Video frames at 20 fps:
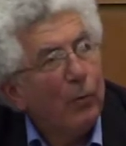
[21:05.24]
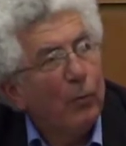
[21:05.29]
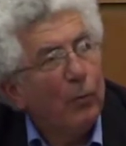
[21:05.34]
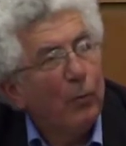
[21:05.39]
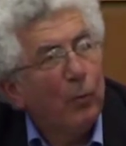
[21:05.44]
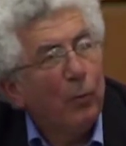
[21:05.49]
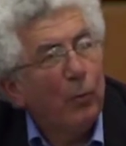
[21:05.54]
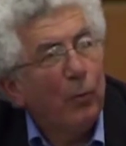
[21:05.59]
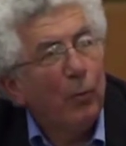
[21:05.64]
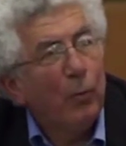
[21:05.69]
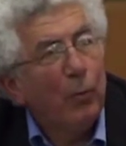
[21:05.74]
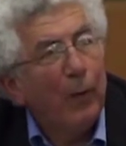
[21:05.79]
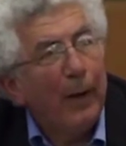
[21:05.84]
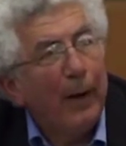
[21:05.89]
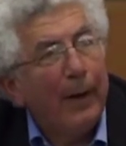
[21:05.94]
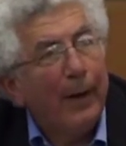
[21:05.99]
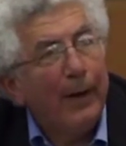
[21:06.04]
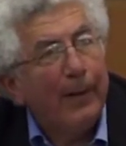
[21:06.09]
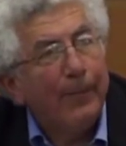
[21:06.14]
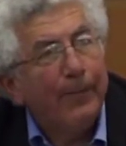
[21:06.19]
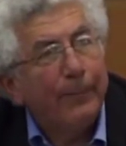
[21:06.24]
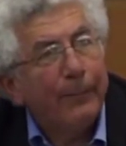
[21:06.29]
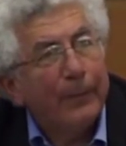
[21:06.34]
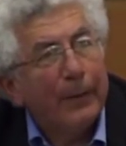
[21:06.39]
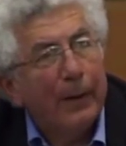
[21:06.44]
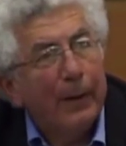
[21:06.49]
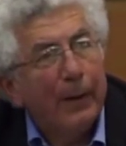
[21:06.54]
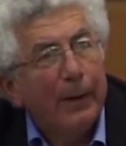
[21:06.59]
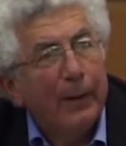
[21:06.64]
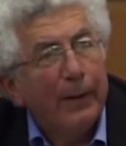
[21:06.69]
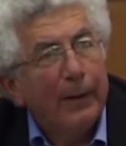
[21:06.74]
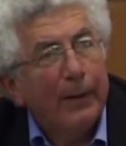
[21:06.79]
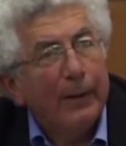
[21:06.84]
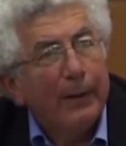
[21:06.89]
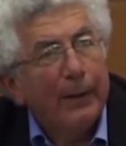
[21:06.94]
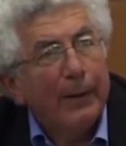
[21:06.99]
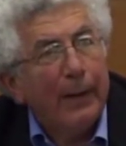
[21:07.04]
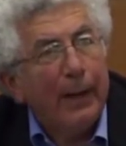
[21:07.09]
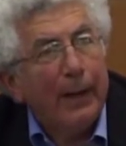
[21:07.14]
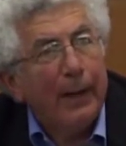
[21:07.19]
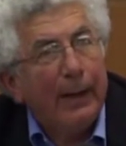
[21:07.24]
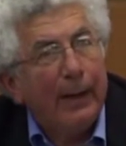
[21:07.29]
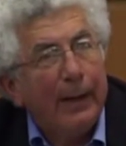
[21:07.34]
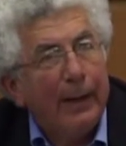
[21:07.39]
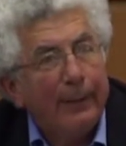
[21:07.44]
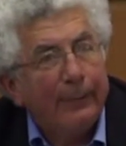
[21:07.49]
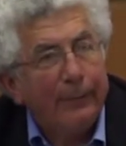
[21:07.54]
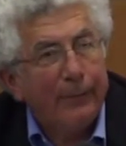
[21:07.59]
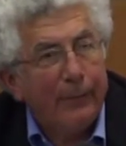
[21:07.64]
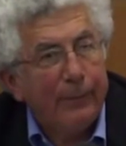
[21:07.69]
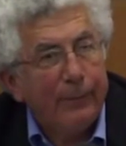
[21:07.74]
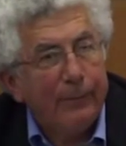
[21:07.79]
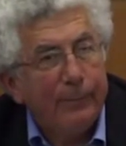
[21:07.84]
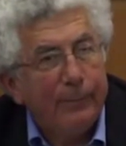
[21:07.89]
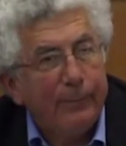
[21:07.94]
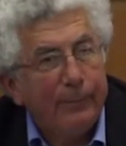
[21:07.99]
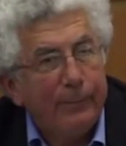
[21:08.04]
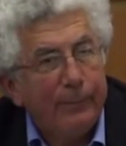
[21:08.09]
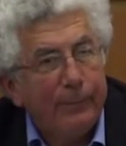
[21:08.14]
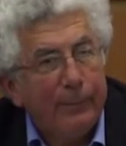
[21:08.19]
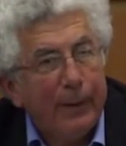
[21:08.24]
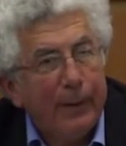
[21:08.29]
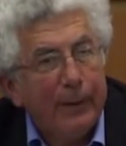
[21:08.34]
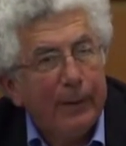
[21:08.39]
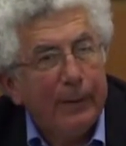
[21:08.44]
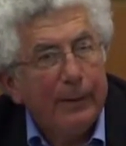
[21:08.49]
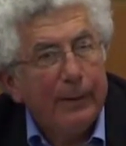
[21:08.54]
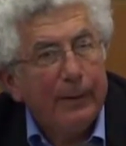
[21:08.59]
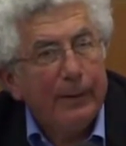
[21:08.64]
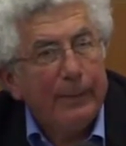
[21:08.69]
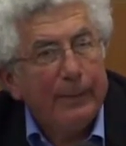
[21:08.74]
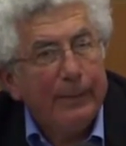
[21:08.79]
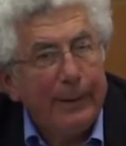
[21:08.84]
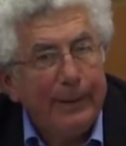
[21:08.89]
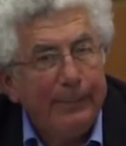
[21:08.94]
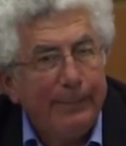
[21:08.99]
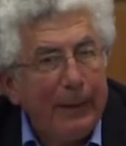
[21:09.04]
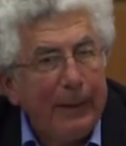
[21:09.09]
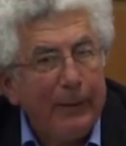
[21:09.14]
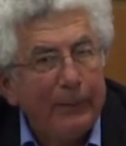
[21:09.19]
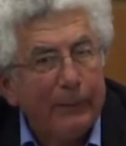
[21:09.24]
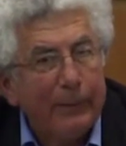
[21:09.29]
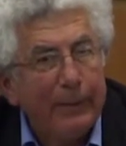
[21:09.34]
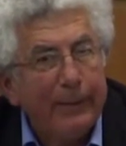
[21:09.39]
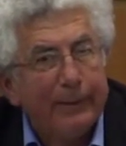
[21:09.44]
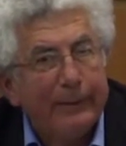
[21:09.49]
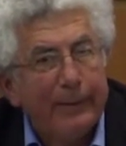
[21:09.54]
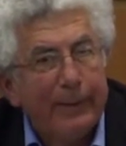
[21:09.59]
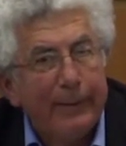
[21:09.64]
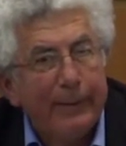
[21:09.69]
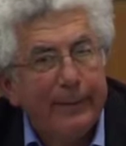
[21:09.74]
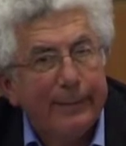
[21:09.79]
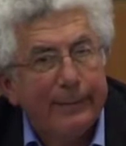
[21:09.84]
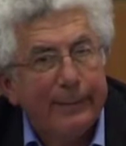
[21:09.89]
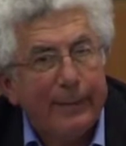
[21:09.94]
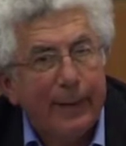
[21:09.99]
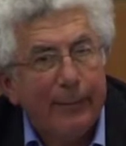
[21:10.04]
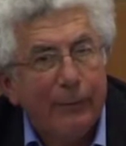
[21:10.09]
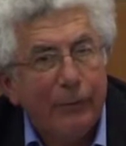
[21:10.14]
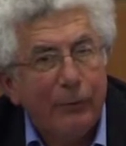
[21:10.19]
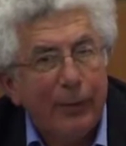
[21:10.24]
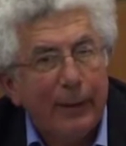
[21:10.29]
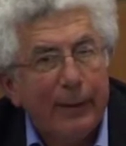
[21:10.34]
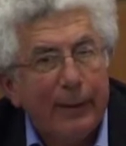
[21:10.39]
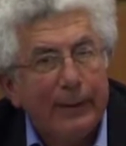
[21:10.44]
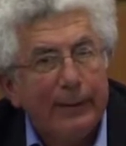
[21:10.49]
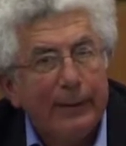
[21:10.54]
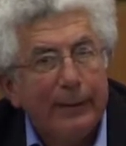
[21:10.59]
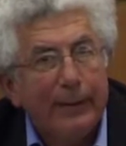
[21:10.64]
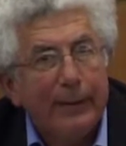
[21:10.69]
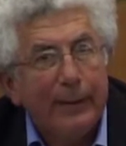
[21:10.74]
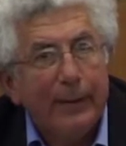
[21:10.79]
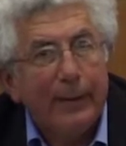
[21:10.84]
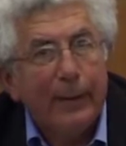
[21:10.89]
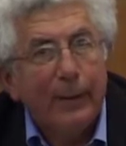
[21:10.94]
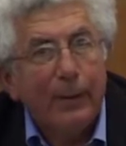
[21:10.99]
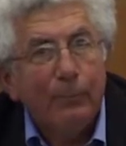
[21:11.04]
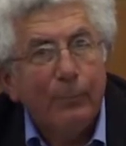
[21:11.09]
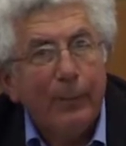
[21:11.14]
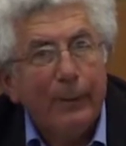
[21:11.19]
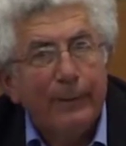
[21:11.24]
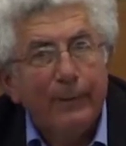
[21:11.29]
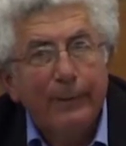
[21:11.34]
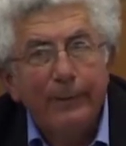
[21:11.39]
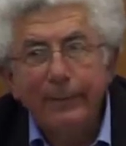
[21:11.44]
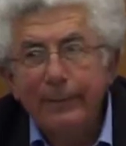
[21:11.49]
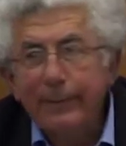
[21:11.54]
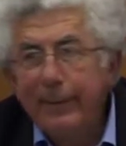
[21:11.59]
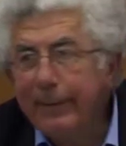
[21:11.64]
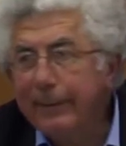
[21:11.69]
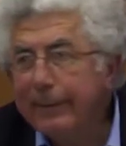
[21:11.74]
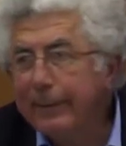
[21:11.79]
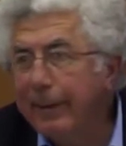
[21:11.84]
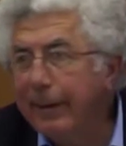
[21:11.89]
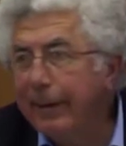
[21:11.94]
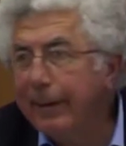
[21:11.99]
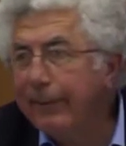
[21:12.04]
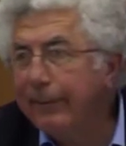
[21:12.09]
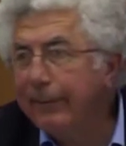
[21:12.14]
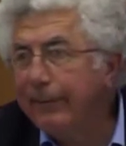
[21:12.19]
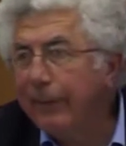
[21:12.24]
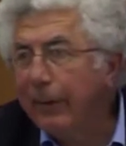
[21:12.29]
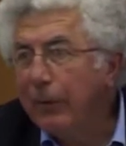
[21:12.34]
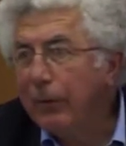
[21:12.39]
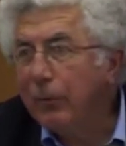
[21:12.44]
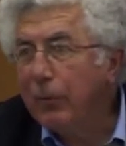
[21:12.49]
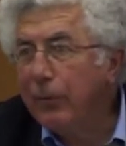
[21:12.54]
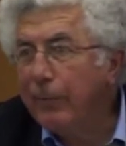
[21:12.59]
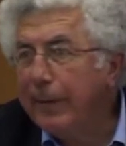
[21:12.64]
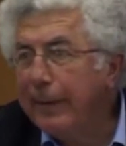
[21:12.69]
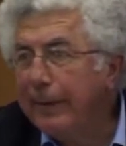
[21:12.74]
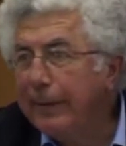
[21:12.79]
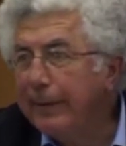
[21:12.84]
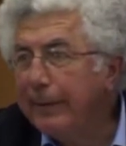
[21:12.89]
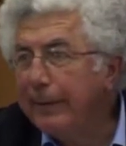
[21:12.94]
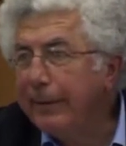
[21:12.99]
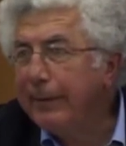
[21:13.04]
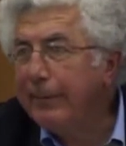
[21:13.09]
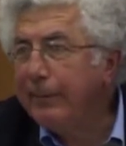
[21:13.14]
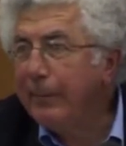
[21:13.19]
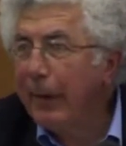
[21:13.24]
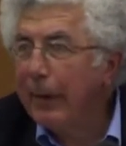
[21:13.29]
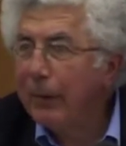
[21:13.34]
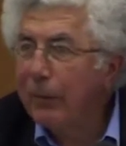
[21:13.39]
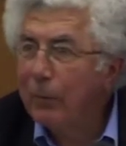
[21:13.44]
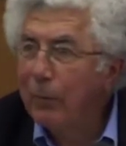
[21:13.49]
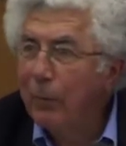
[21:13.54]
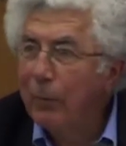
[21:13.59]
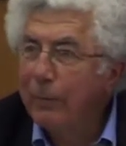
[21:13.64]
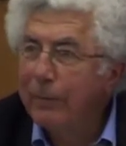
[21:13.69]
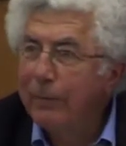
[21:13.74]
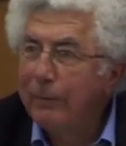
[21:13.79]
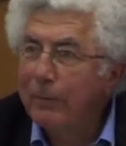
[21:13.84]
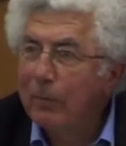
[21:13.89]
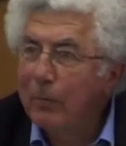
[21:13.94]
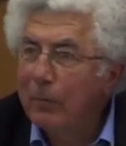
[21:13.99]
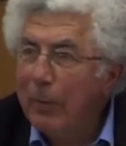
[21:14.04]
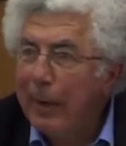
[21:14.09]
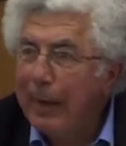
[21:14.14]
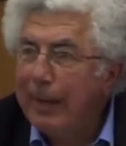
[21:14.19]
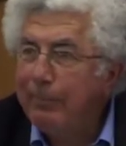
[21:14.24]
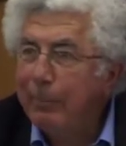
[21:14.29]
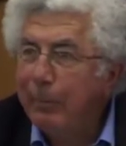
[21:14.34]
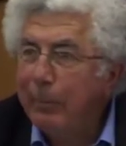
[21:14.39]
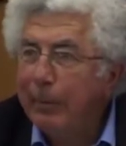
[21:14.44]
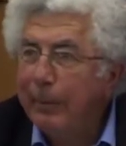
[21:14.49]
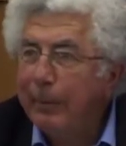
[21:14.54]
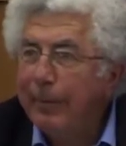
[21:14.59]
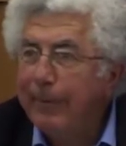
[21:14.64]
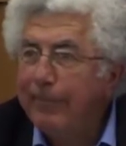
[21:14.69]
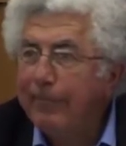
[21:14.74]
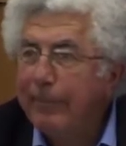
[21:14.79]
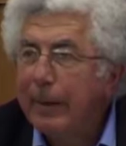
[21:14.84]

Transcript: who have a deep interest in the subject. But since I've committed my thoughts to paper,